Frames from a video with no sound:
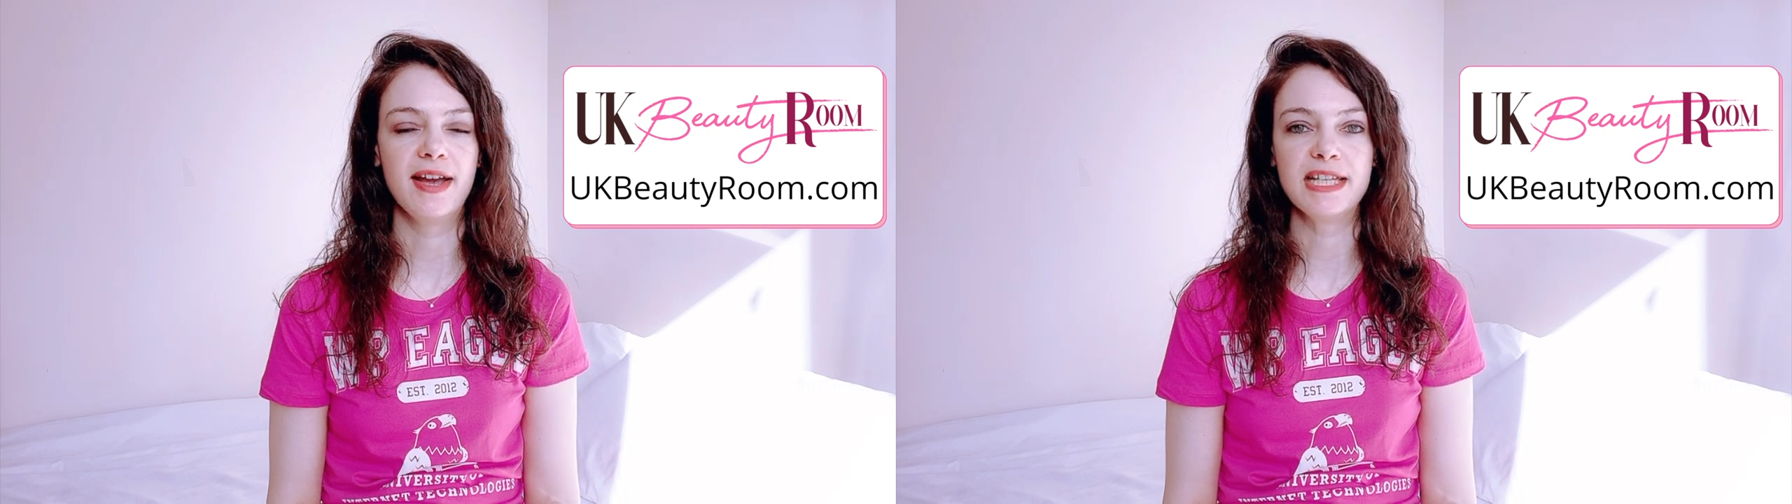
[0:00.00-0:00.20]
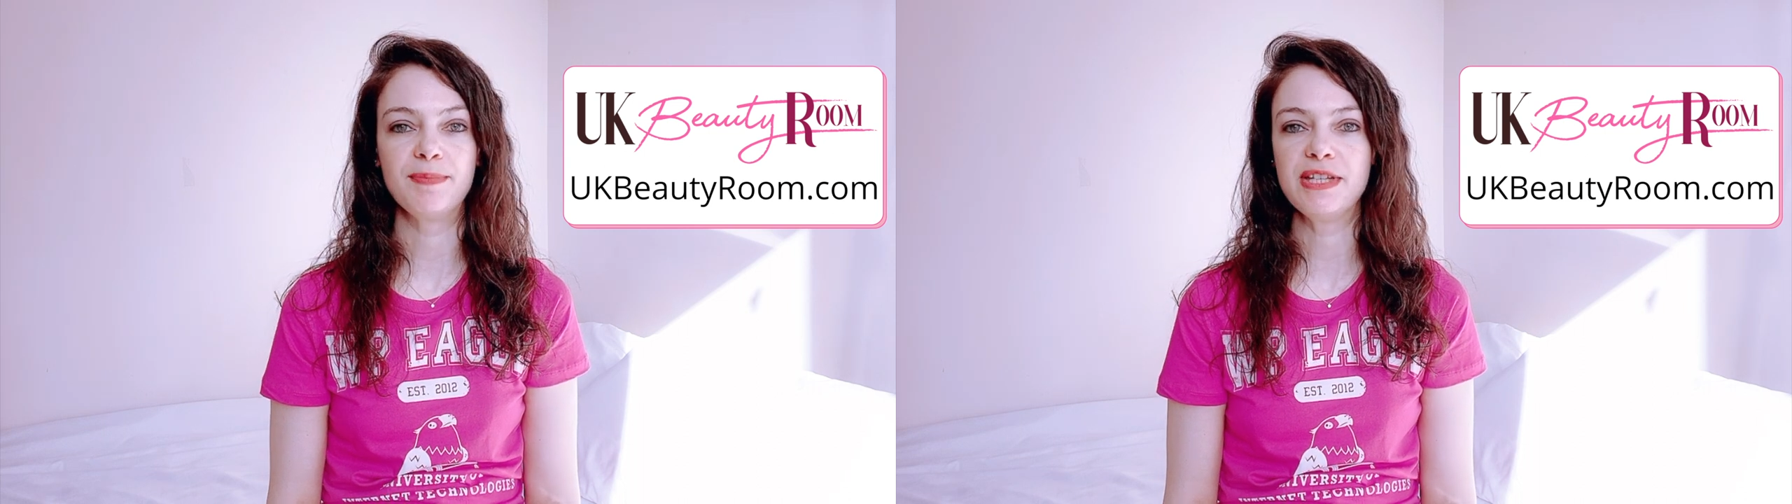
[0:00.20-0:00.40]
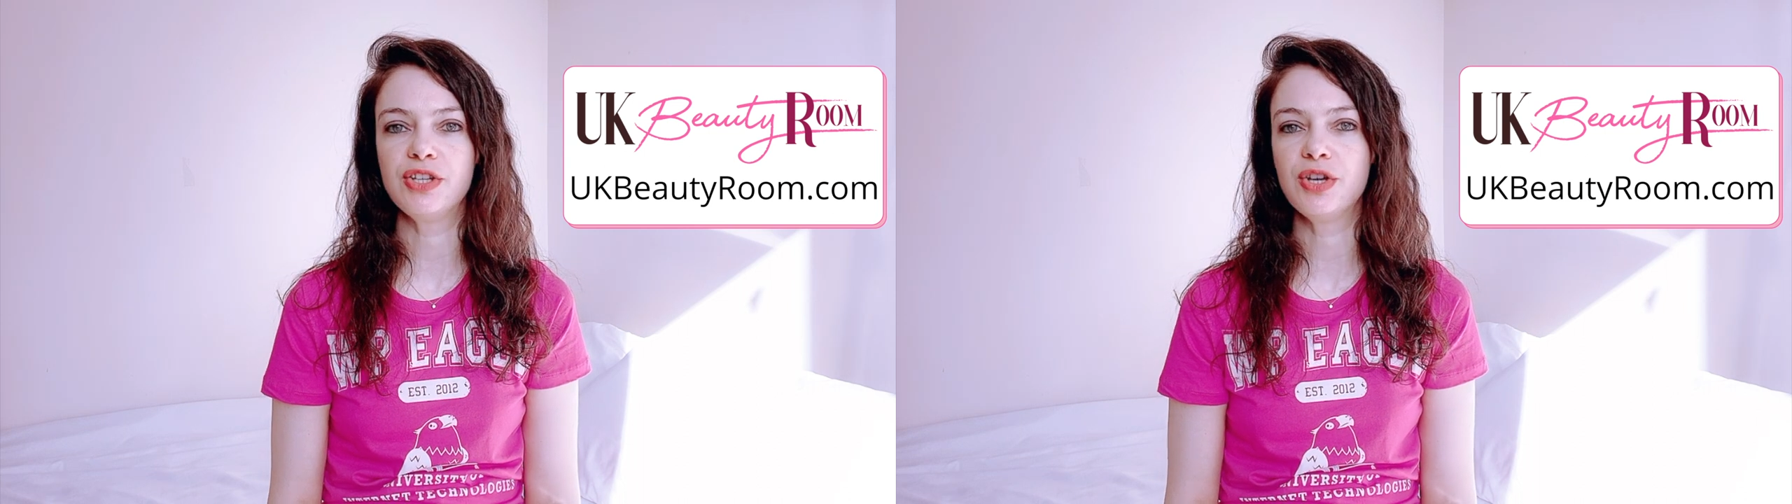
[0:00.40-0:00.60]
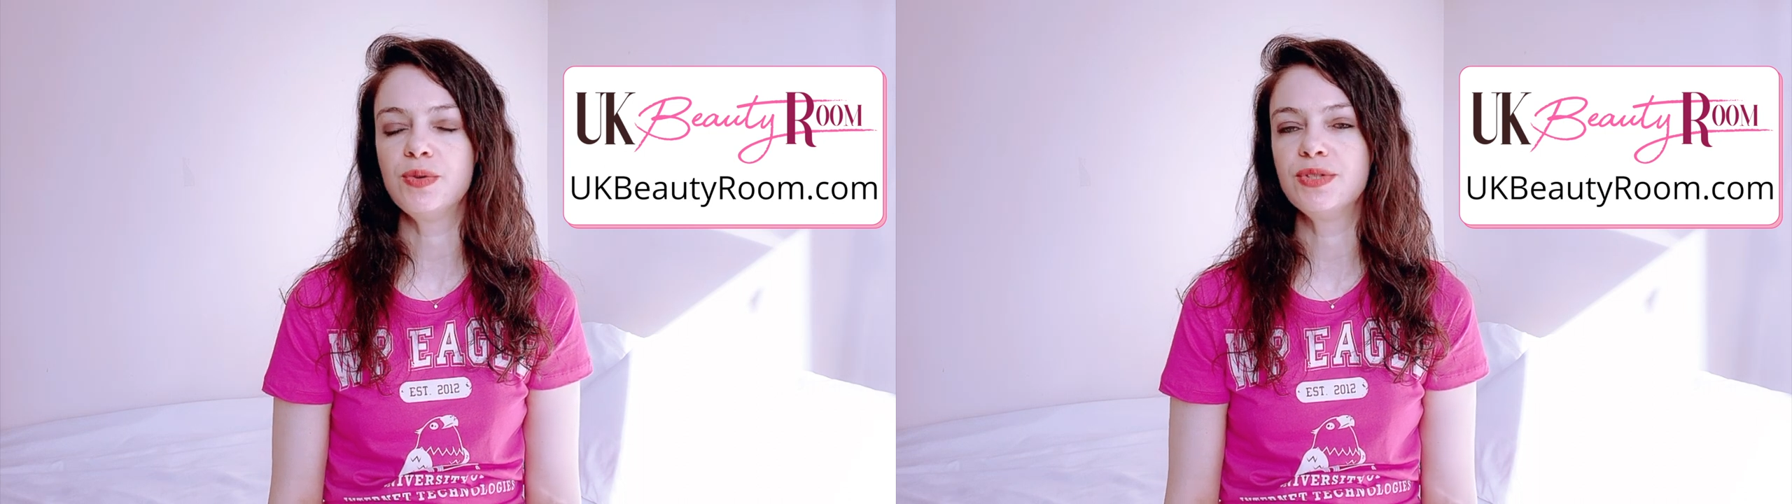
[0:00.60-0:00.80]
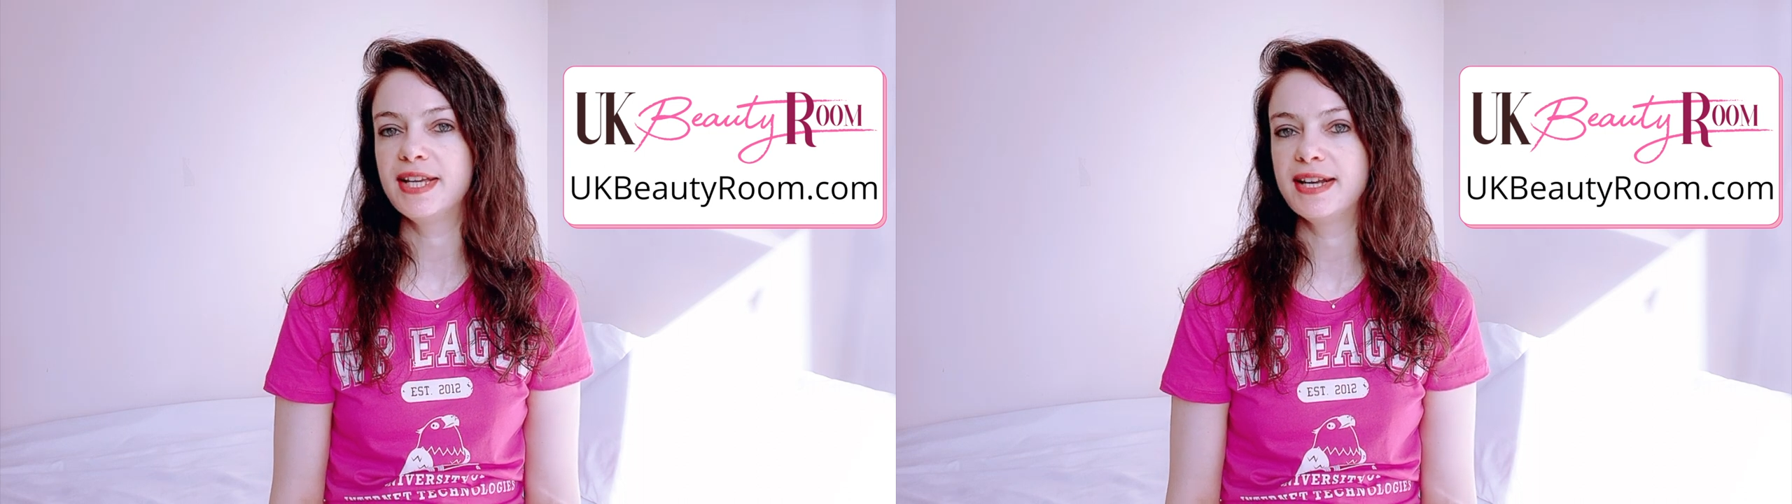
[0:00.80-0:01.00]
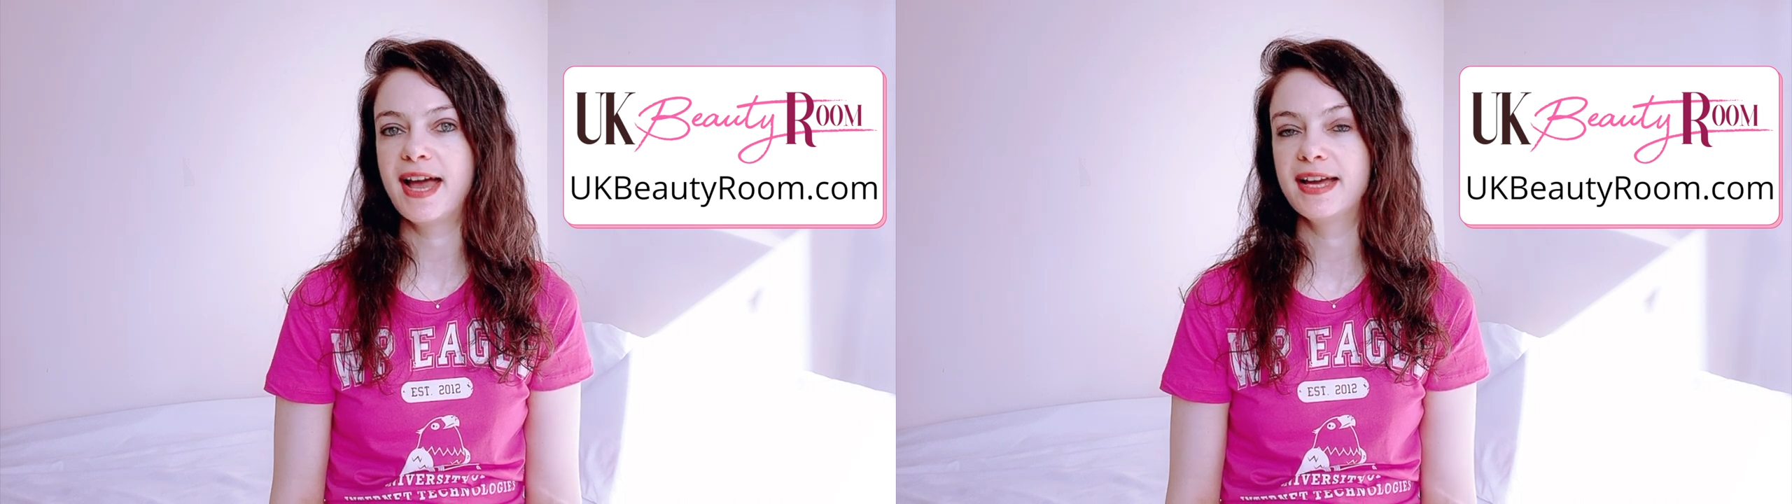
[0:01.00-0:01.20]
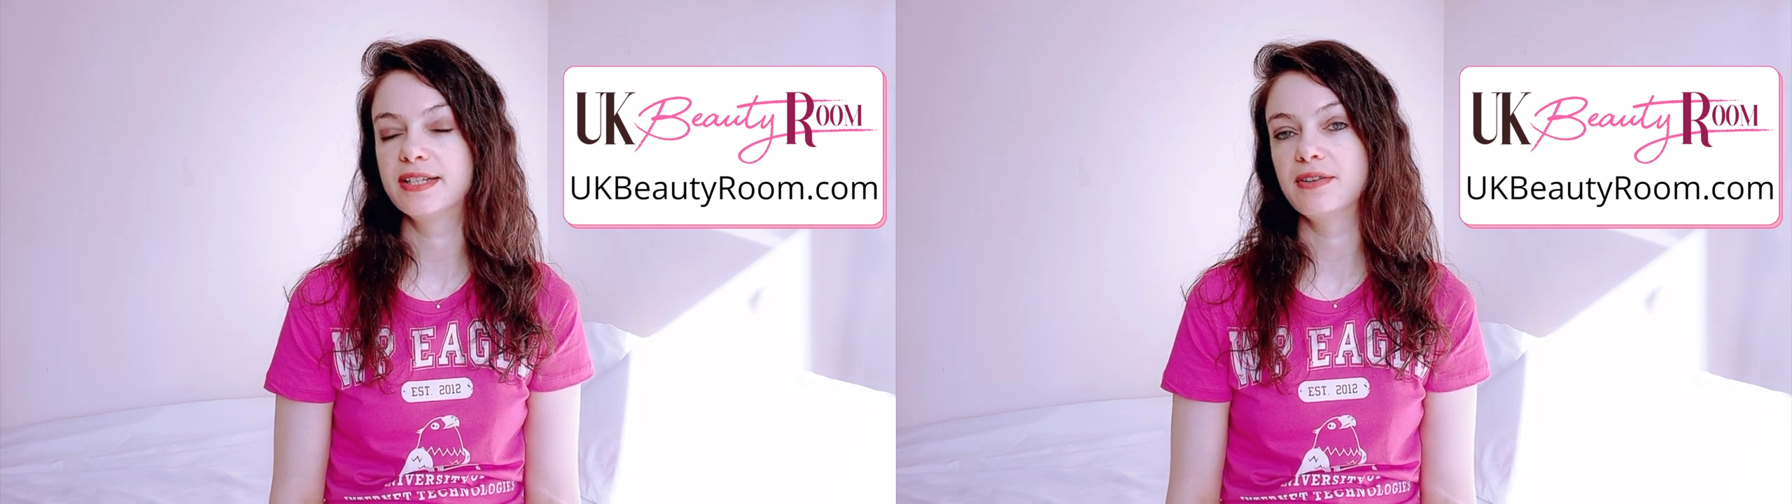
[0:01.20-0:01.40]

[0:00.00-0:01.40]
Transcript: and it's been used in hair